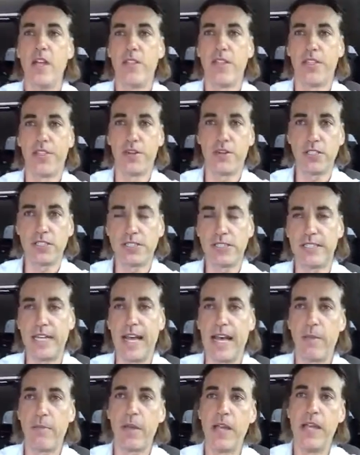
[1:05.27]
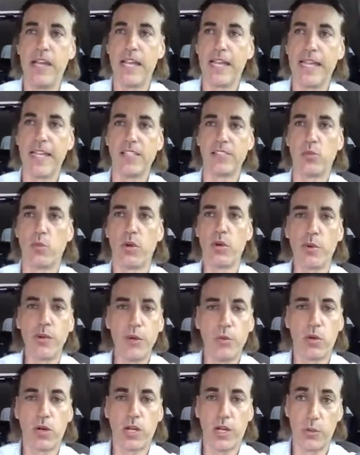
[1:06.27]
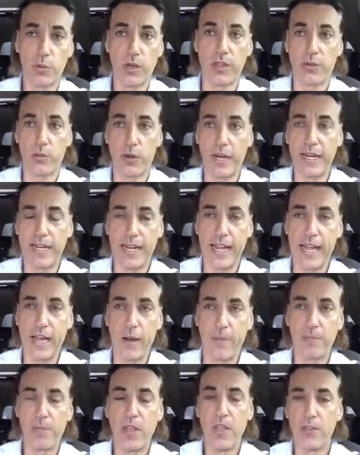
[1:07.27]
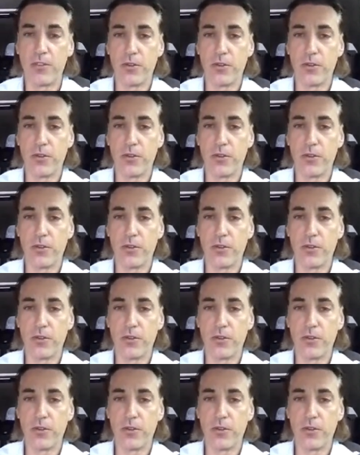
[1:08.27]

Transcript: The third step is, what are we working with right now?